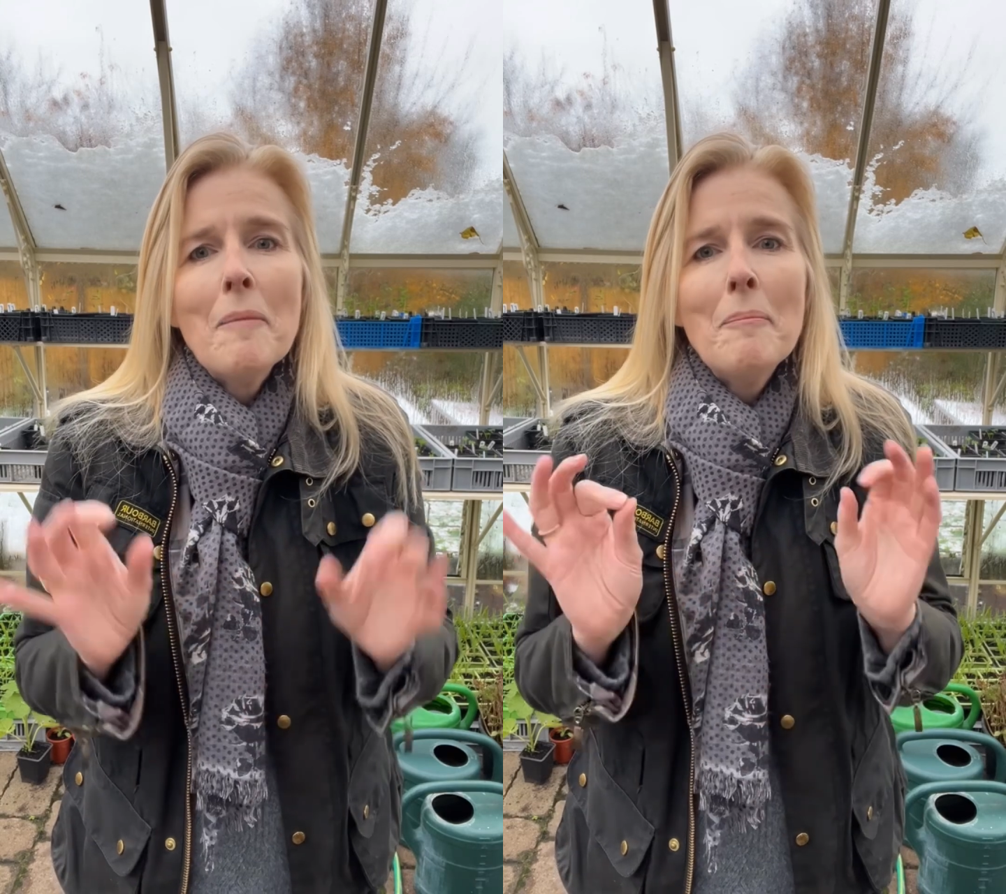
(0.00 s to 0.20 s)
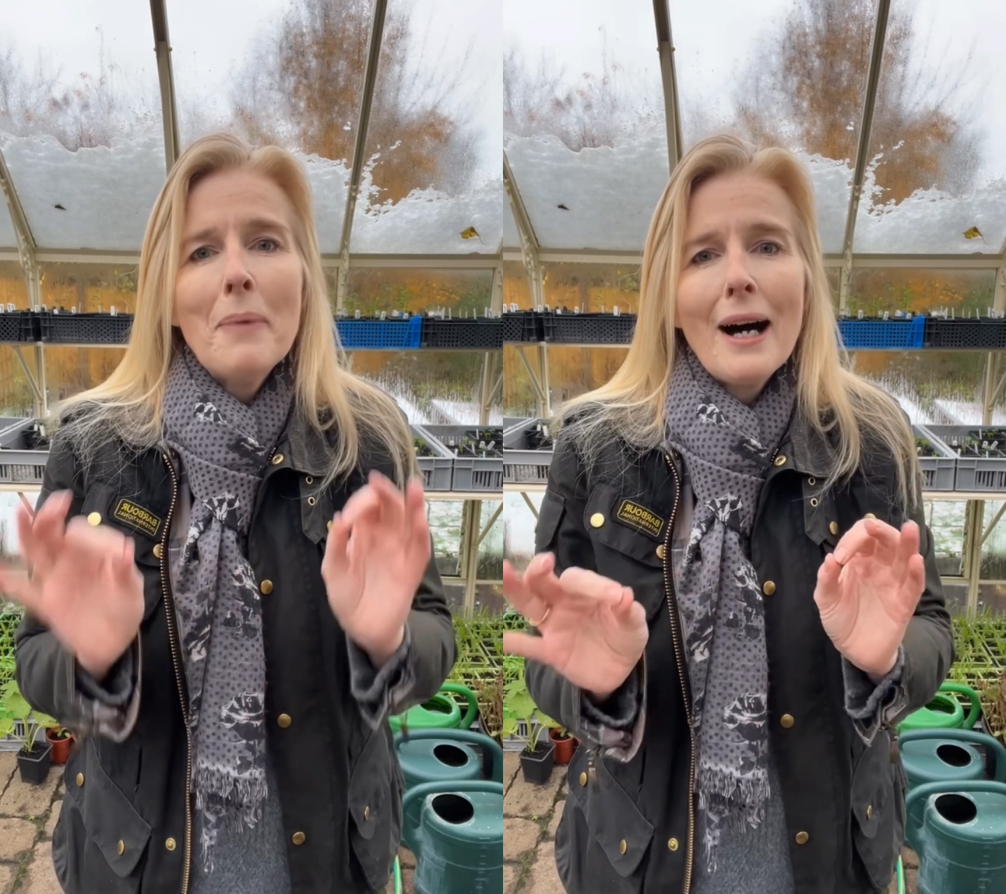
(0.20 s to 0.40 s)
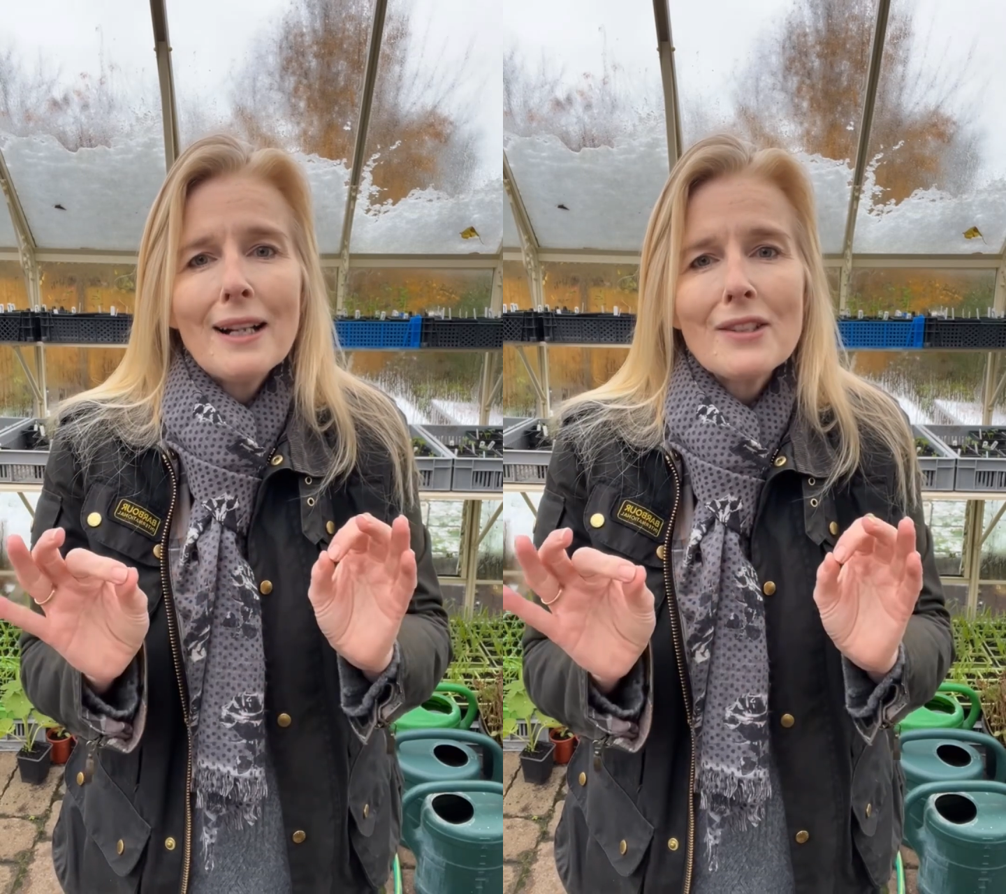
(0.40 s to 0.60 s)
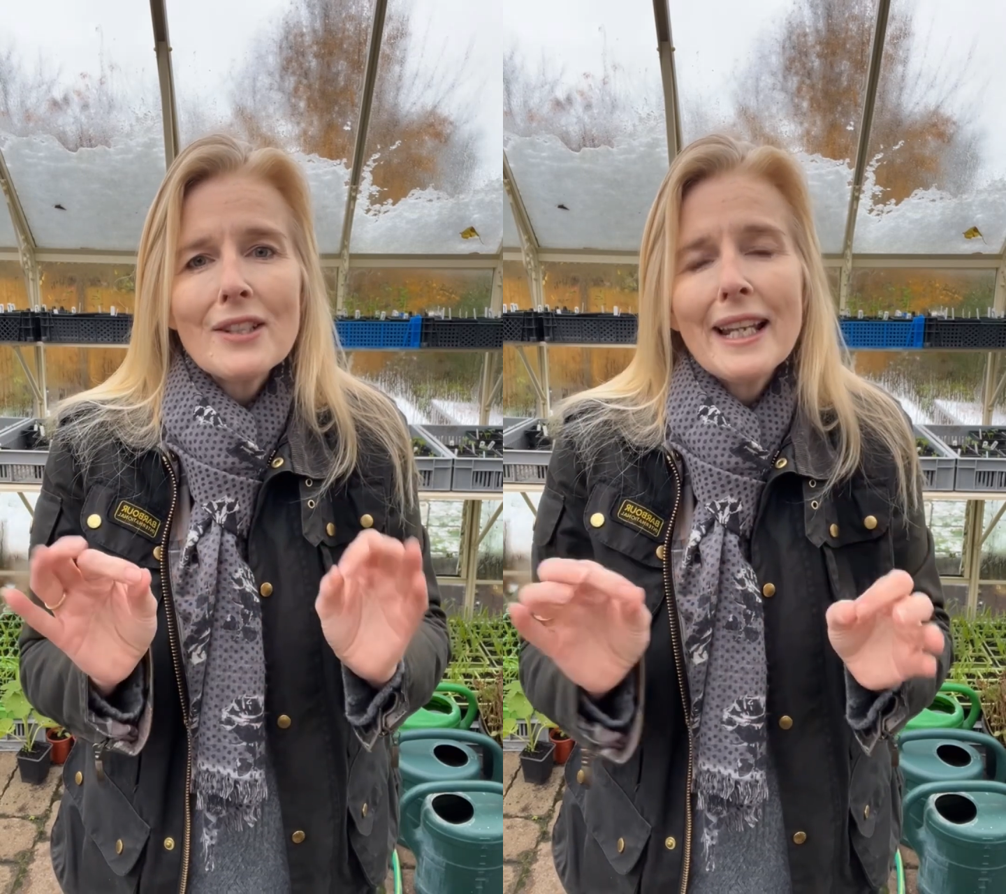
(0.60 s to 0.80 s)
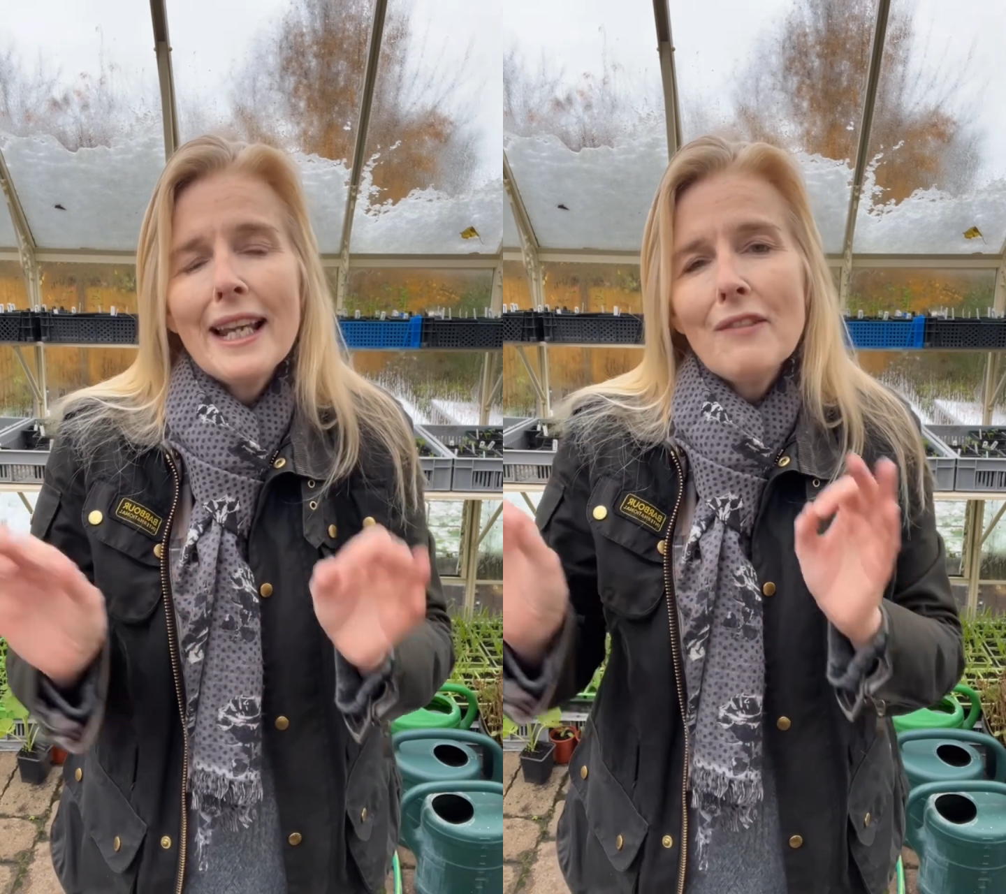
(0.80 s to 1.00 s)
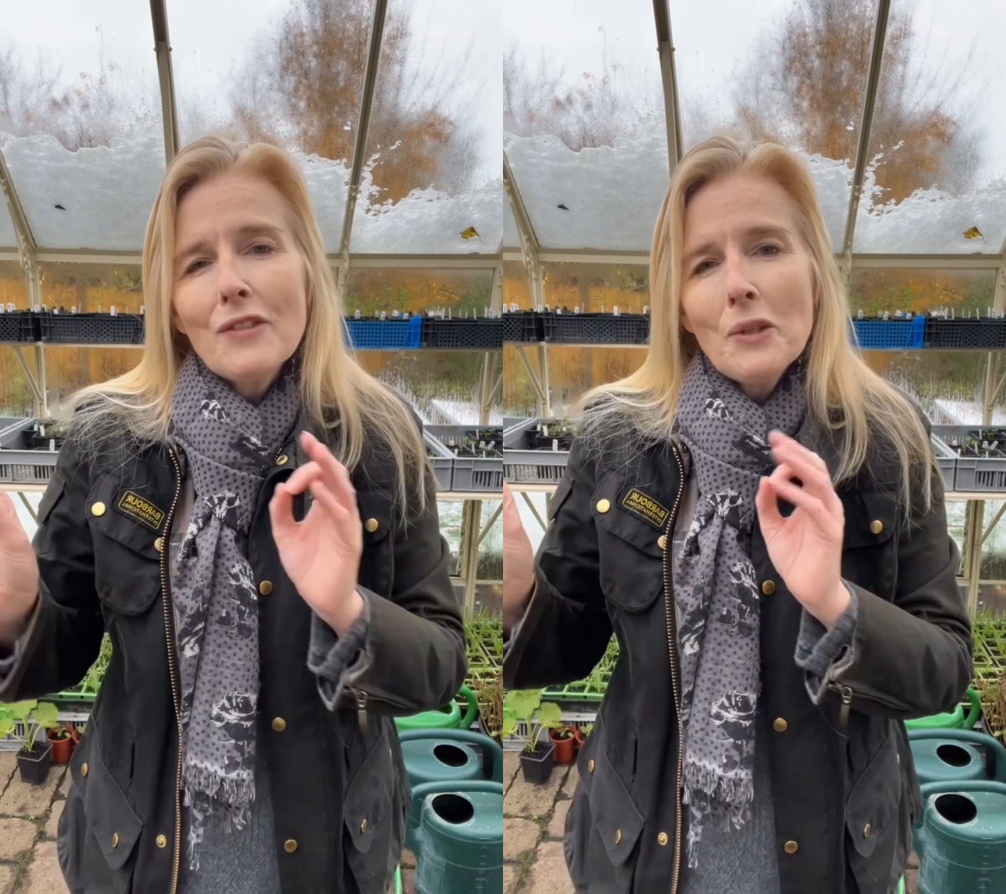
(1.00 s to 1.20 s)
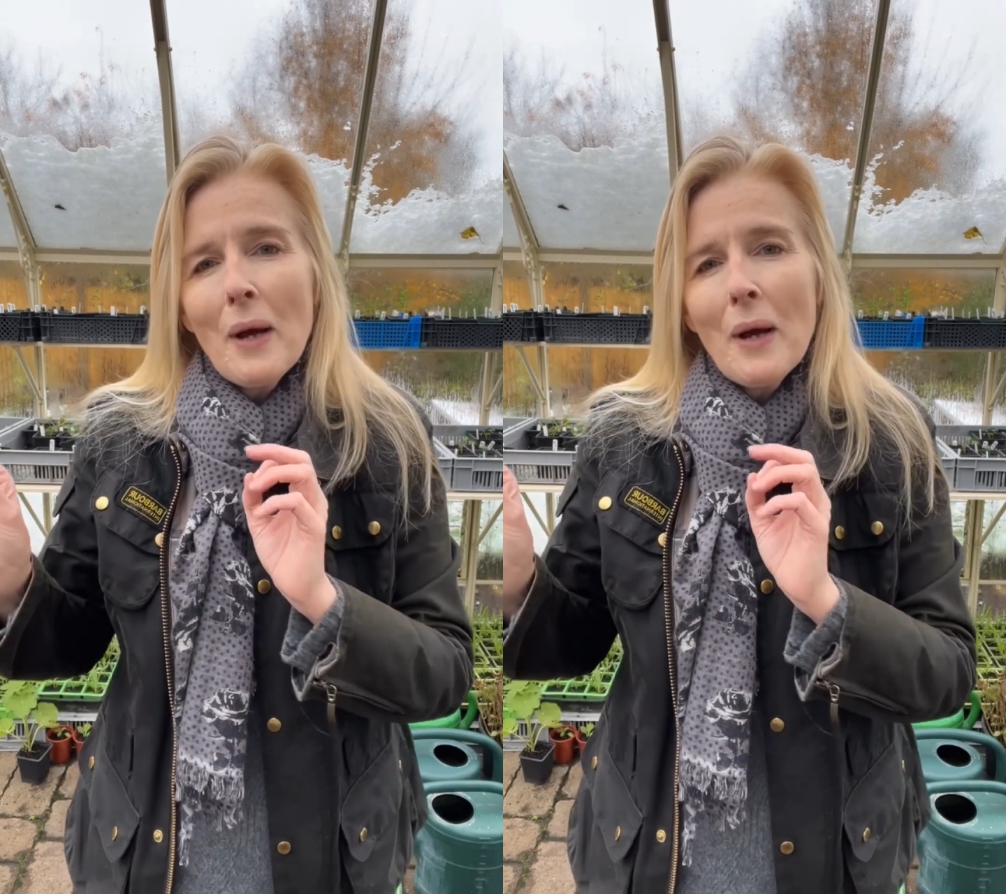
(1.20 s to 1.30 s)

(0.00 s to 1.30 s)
But if you